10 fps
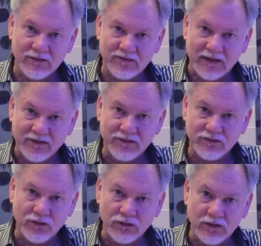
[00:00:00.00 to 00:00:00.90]
sex
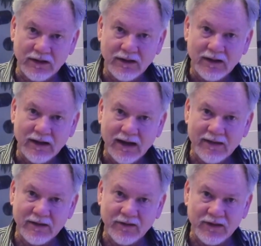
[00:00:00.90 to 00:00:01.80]
is dirty,
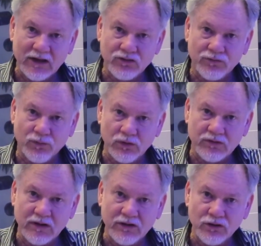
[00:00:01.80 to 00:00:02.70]
and then at the age of
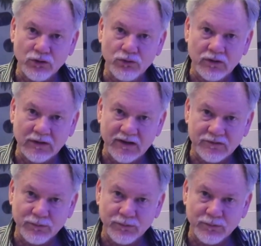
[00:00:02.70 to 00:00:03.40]
14, you, the less